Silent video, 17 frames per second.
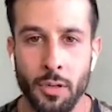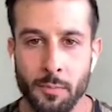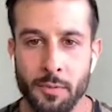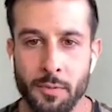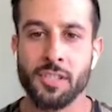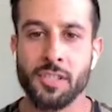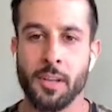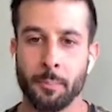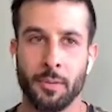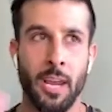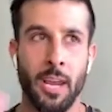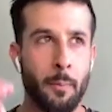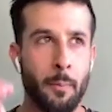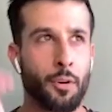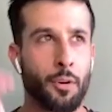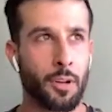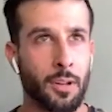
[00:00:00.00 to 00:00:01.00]
It was
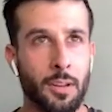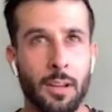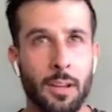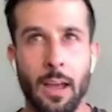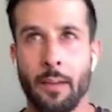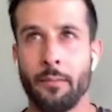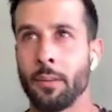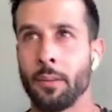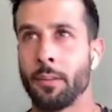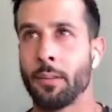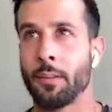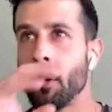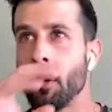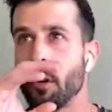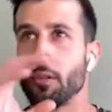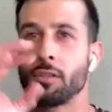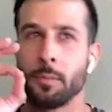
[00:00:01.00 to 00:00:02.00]
September 11th,
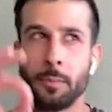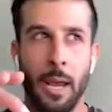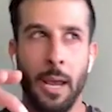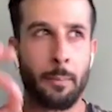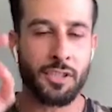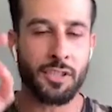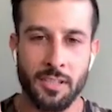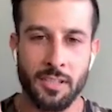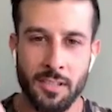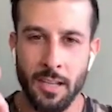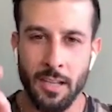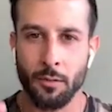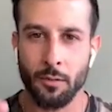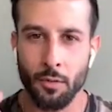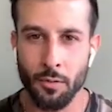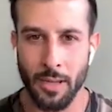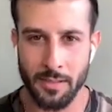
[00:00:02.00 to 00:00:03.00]
or no, September
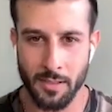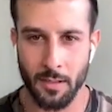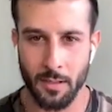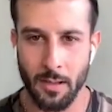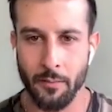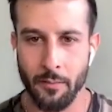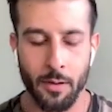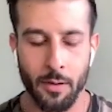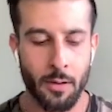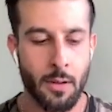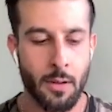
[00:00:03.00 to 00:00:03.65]
16th, 2011,